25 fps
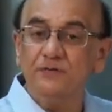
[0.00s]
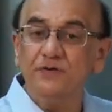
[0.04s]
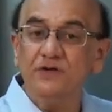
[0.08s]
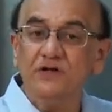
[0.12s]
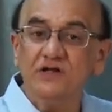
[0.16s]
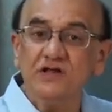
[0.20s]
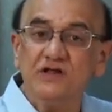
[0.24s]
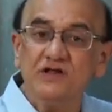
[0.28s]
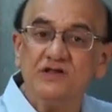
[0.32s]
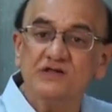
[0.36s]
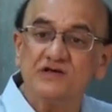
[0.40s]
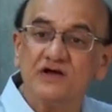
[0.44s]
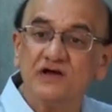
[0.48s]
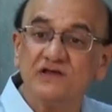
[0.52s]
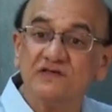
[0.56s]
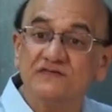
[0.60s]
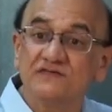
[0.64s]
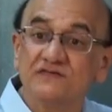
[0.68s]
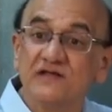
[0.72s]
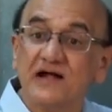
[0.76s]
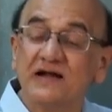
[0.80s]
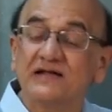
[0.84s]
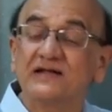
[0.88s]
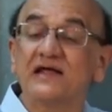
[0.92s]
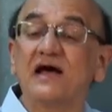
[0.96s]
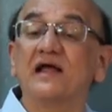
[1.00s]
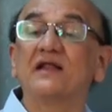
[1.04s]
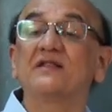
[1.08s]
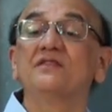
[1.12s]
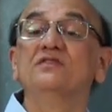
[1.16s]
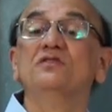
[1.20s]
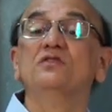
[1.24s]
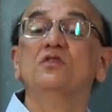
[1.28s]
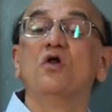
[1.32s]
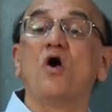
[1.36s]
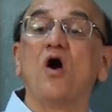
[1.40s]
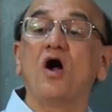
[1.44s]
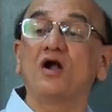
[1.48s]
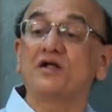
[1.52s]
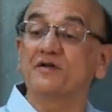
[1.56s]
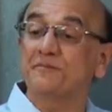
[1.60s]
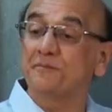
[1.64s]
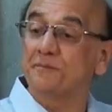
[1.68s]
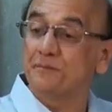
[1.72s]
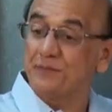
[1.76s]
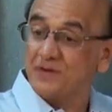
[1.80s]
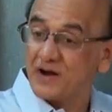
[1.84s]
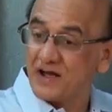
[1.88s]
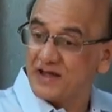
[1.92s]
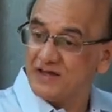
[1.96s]
integers that are
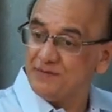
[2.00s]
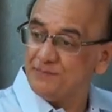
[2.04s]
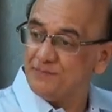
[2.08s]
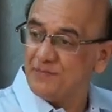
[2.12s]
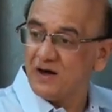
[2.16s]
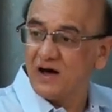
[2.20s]
not prime